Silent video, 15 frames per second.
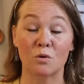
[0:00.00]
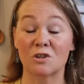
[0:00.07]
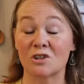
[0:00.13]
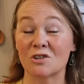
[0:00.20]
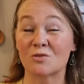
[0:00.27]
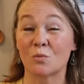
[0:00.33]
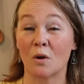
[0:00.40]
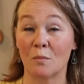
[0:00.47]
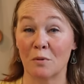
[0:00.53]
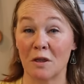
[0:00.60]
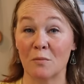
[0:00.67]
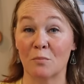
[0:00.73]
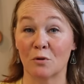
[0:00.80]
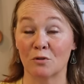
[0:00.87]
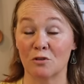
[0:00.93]
which is what
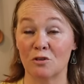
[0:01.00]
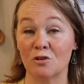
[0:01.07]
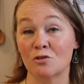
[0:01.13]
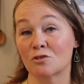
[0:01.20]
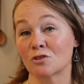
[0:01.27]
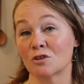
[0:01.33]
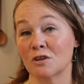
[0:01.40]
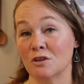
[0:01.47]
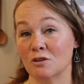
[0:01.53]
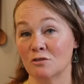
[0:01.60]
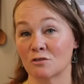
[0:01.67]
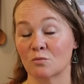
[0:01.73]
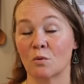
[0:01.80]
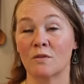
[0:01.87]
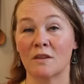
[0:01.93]
people usually
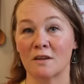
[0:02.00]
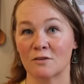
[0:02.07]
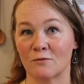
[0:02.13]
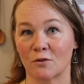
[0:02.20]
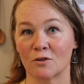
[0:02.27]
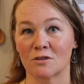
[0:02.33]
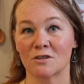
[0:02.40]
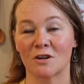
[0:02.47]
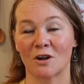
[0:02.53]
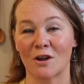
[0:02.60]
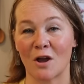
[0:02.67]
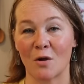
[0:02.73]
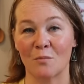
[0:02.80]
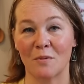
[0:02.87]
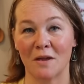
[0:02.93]
use when they first
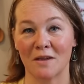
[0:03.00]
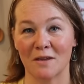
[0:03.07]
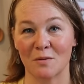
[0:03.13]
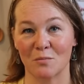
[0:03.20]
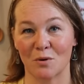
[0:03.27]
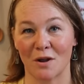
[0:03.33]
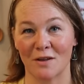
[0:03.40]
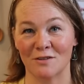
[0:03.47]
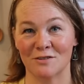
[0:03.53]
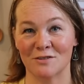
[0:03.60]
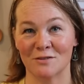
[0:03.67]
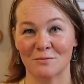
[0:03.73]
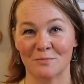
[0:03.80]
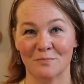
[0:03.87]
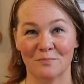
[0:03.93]
start out baking
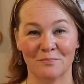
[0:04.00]
breads.